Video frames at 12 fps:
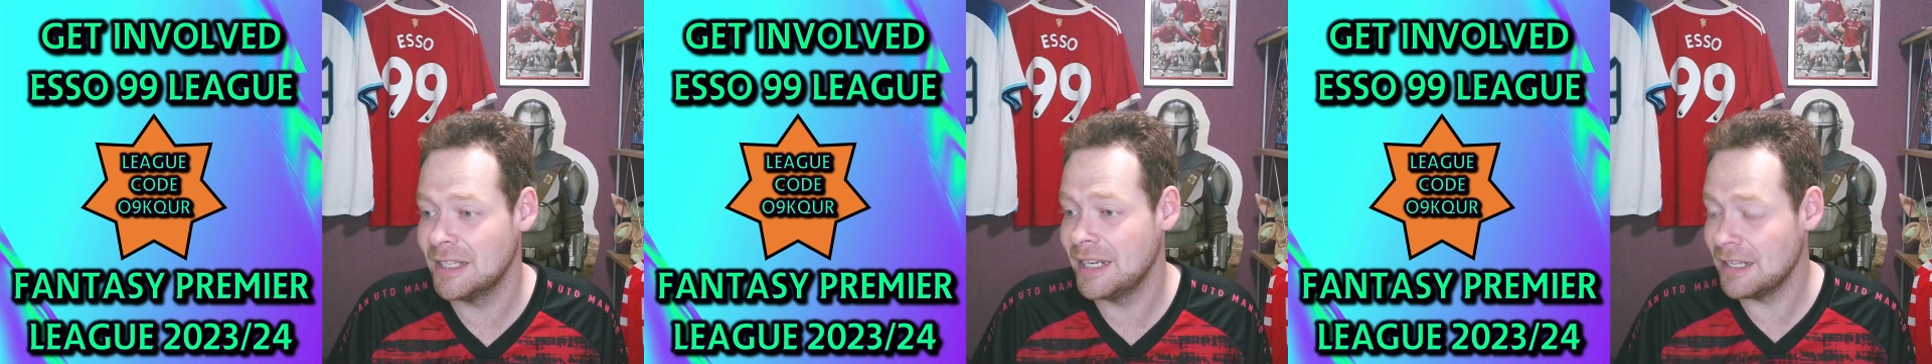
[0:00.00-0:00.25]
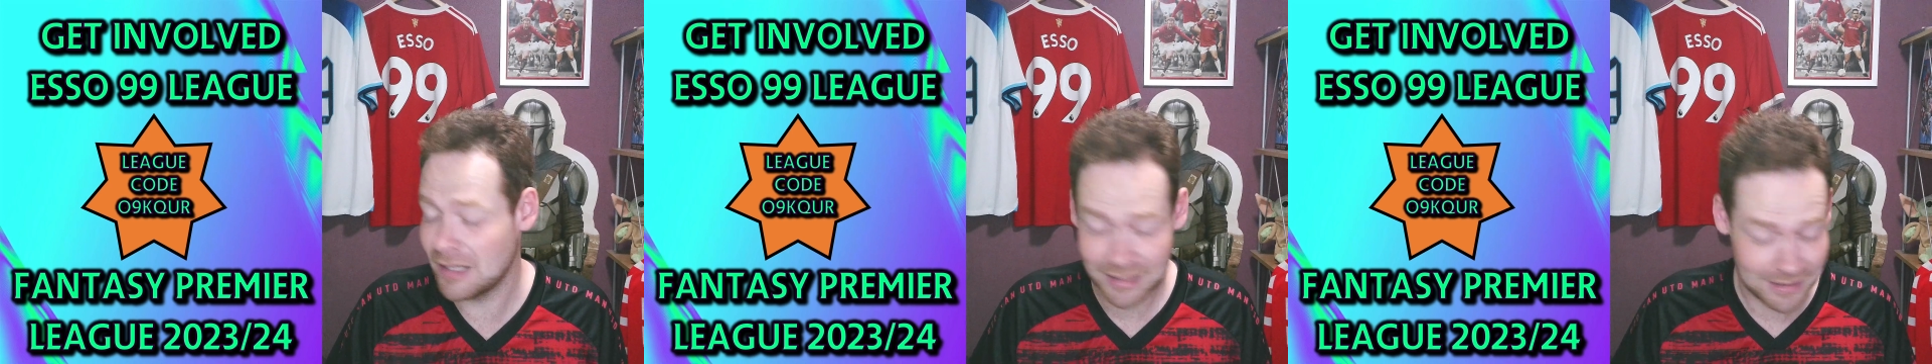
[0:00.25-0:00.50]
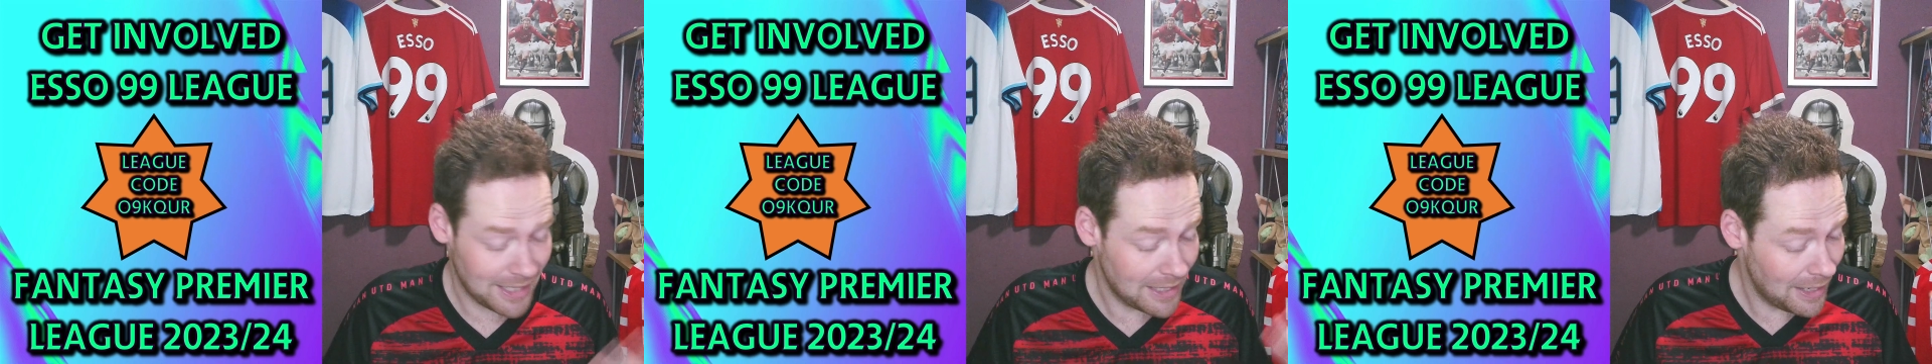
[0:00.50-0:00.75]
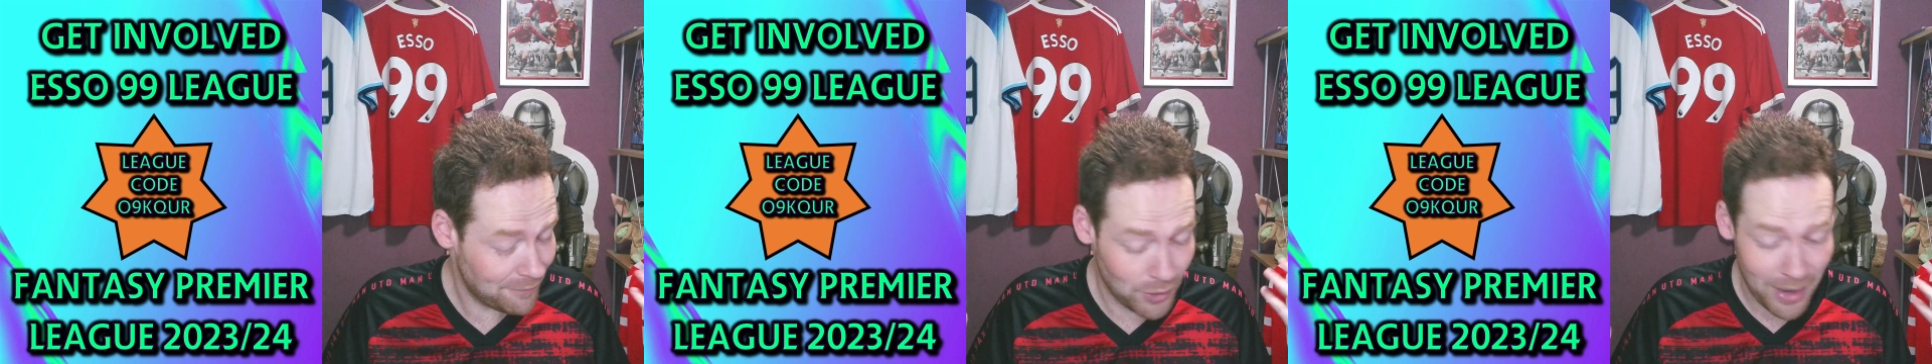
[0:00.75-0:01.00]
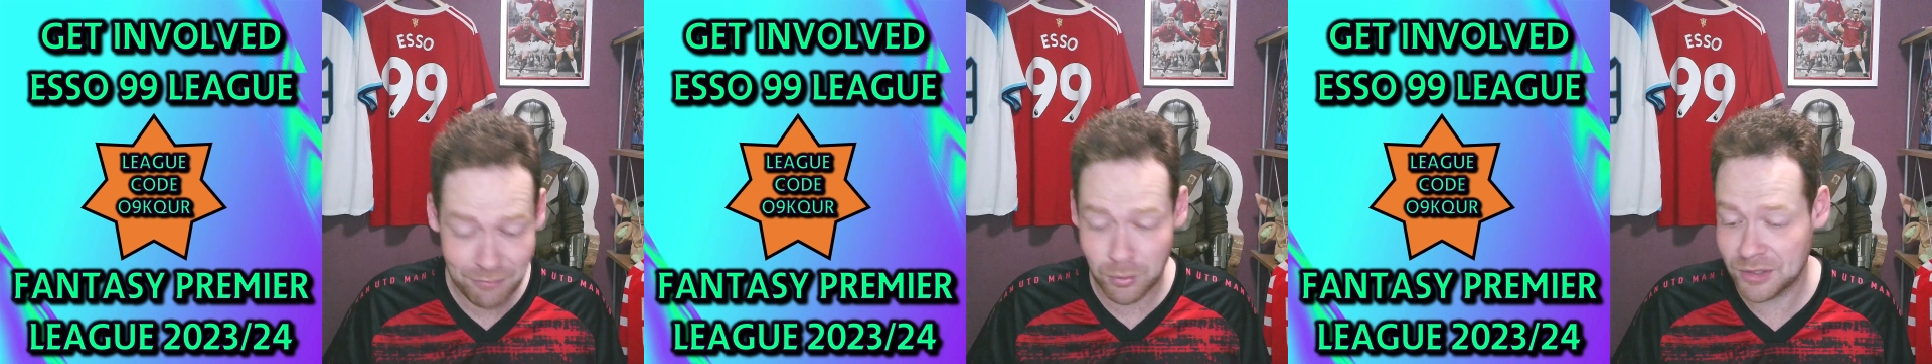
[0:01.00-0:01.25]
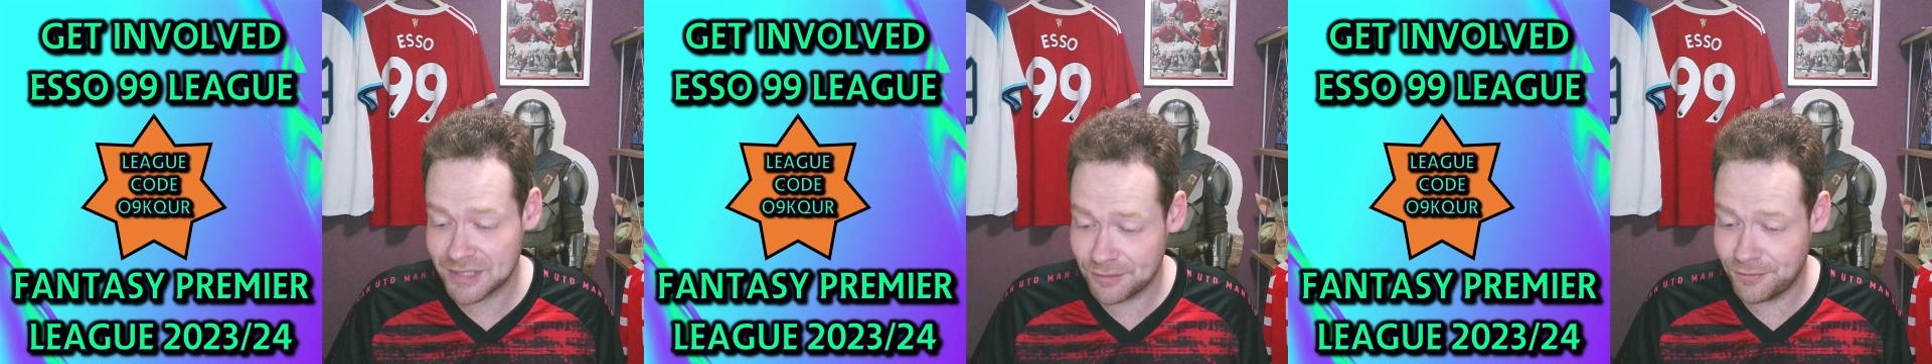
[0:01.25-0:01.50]
And then, like I say, if you have
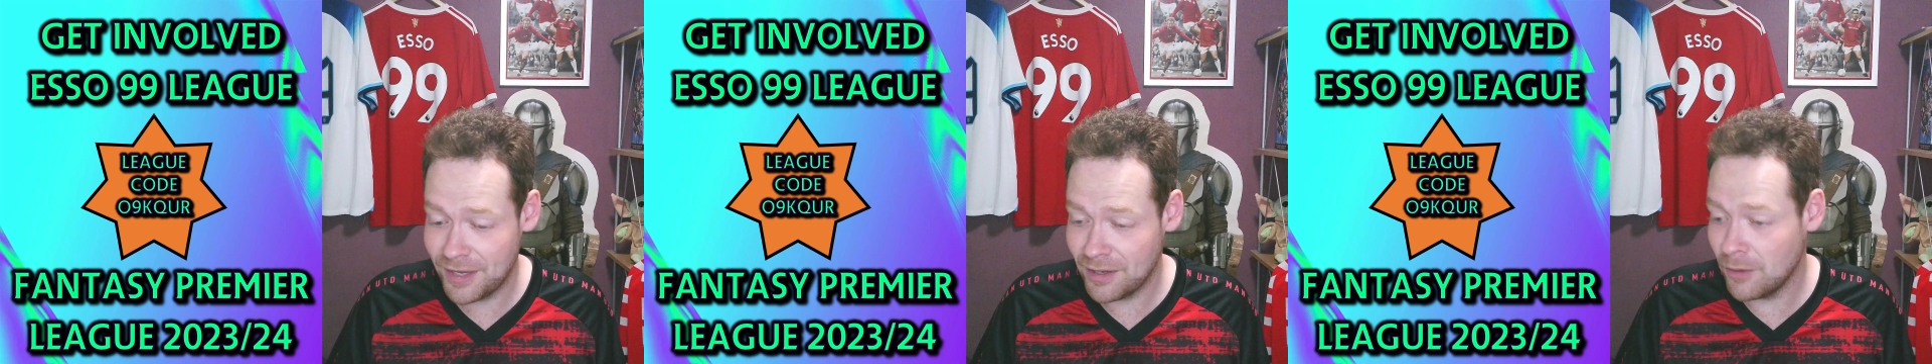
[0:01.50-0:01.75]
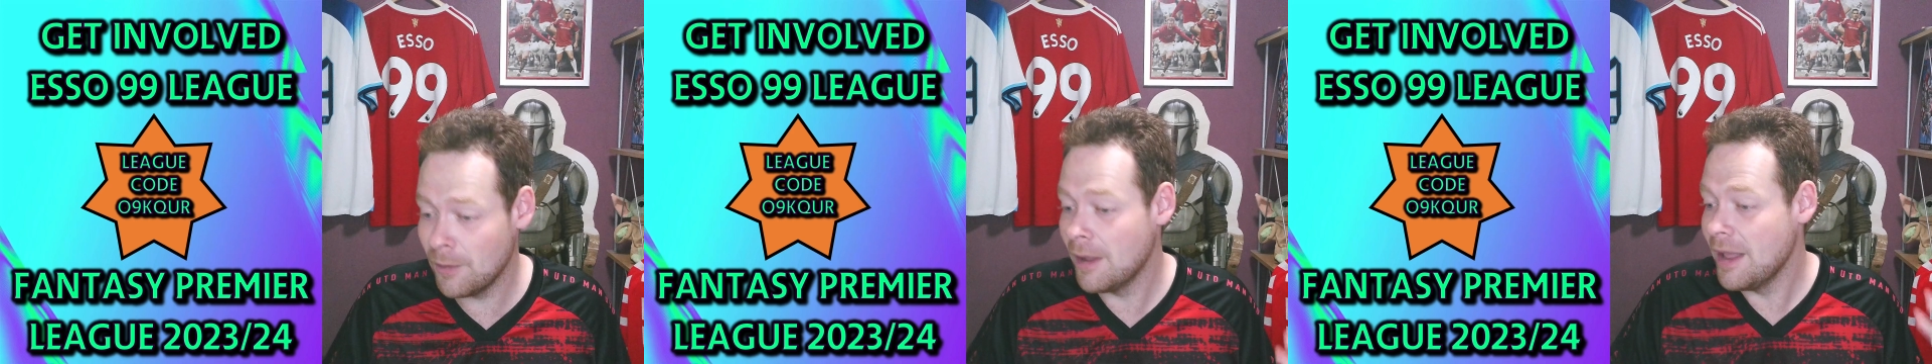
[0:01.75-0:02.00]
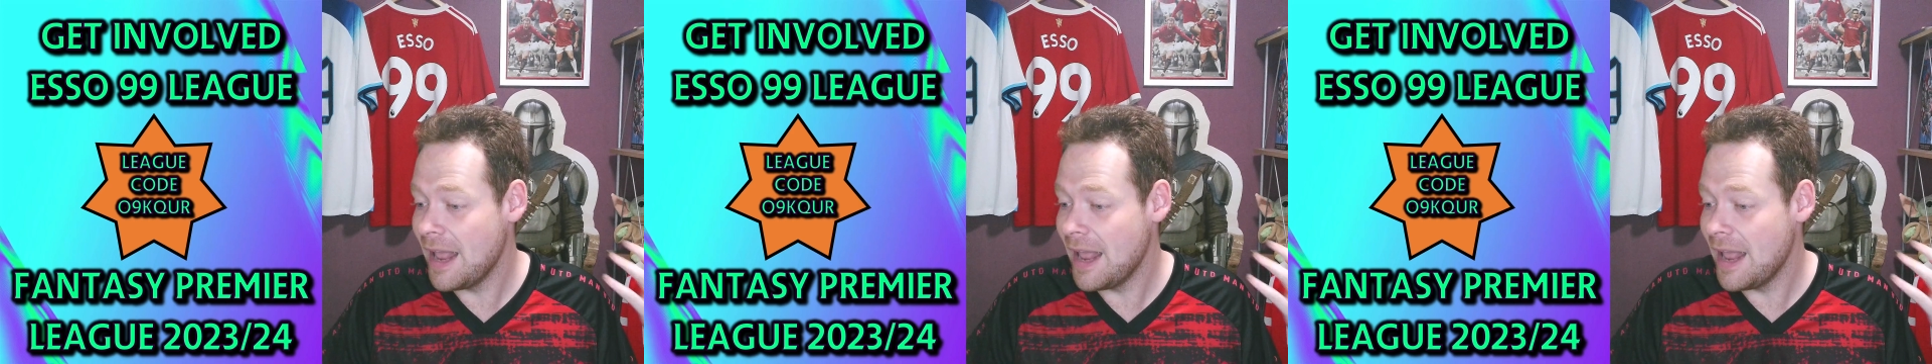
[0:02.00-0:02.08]
watched this video,